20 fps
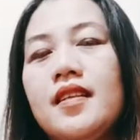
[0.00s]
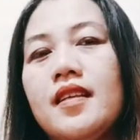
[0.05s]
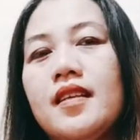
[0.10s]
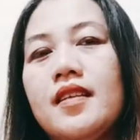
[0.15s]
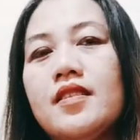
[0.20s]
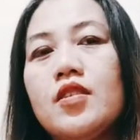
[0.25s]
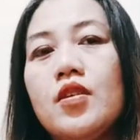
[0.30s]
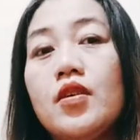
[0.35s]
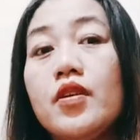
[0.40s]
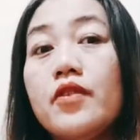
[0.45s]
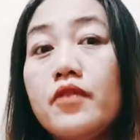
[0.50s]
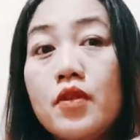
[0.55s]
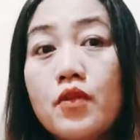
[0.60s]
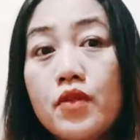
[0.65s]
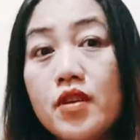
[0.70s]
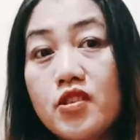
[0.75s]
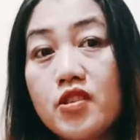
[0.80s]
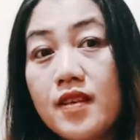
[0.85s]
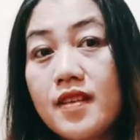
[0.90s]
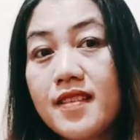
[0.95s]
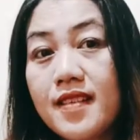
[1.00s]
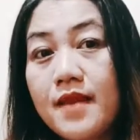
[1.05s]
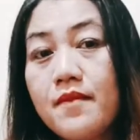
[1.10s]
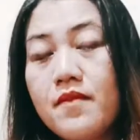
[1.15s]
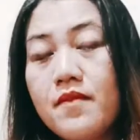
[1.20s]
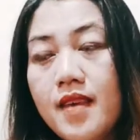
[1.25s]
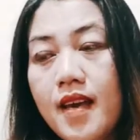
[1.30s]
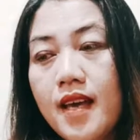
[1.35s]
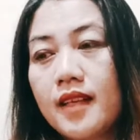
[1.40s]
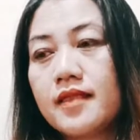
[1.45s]
So if you wish
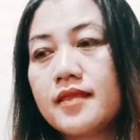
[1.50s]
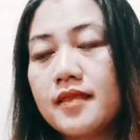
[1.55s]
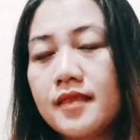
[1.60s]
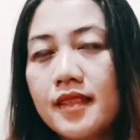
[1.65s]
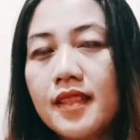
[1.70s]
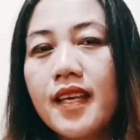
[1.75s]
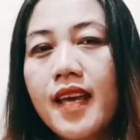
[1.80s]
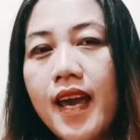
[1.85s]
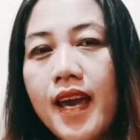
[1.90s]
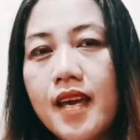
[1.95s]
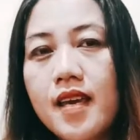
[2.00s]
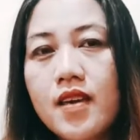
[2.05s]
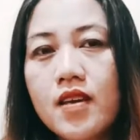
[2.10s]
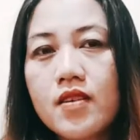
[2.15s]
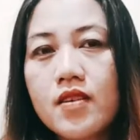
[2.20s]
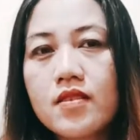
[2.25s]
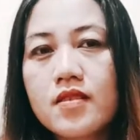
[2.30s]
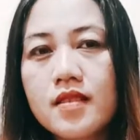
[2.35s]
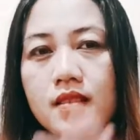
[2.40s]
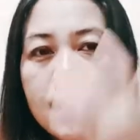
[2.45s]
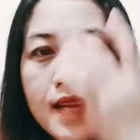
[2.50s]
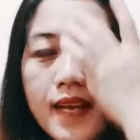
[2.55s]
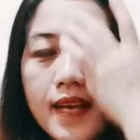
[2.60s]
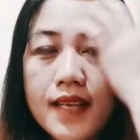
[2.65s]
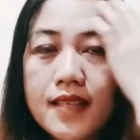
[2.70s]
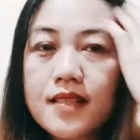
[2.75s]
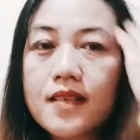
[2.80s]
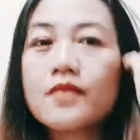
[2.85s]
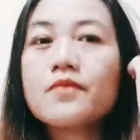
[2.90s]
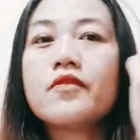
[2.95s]
something, okay, you use the
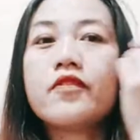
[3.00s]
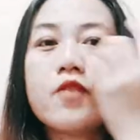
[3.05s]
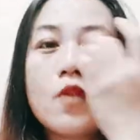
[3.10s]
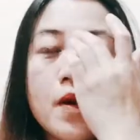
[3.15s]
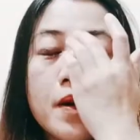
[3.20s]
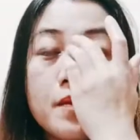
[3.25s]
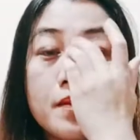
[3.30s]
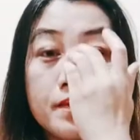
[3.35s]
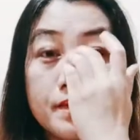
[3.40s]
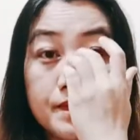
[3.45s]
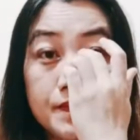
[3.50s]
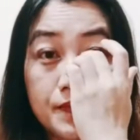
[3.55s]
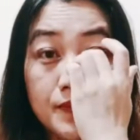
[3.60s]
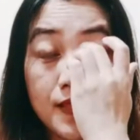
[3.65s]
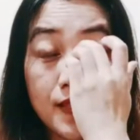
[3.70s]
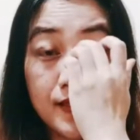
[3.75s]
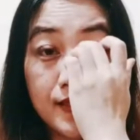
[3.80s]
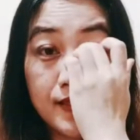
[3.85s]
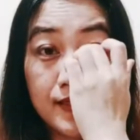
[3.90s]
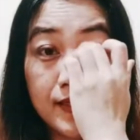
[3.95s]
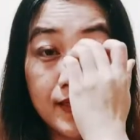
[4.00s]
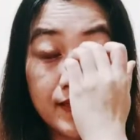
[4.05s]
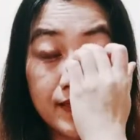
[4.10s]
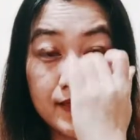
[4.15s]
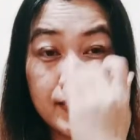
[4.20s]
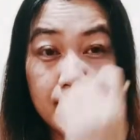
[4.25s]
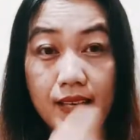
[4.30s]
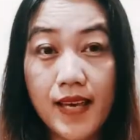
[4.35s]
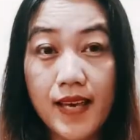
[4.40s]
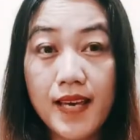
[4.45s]
negative form,
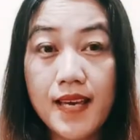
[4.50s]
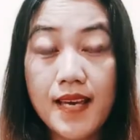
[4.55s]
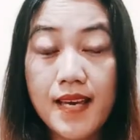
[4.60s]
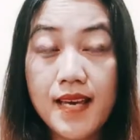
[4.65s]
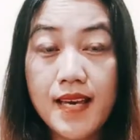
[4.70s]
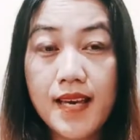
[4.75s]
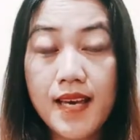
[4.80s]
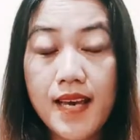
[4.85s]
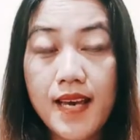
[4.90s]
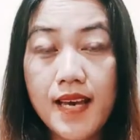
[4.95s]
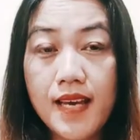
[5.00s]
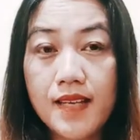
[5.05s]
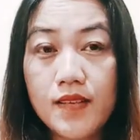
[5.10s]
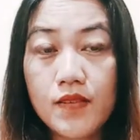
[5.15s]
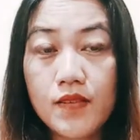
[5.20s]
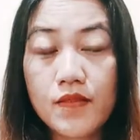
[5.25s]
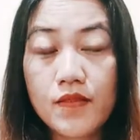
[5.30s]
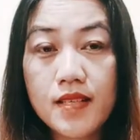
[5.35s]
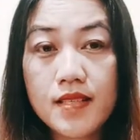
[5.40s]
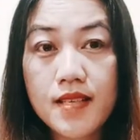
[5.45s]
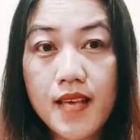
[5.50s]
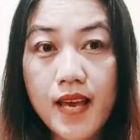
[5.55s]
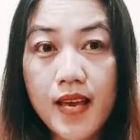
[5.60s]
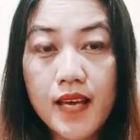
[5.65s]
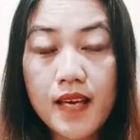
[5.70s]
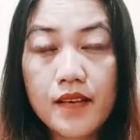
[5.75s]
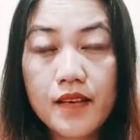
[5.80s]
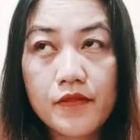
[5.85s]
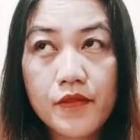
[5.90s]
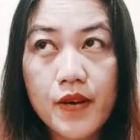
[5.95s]
okay, and we
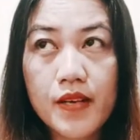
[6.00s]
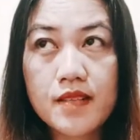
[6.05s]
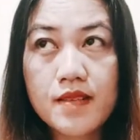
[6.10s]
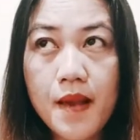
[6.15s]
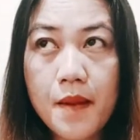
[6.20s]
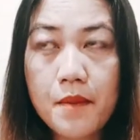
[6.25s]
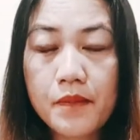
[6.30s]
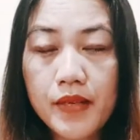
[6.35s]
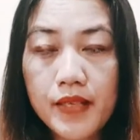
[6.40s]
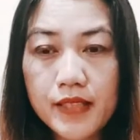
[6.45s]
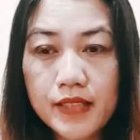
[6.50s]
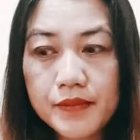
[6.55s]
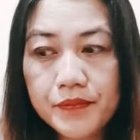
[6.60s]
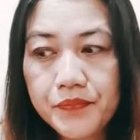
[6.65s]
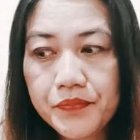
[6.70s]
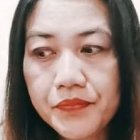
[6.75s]
say, for example,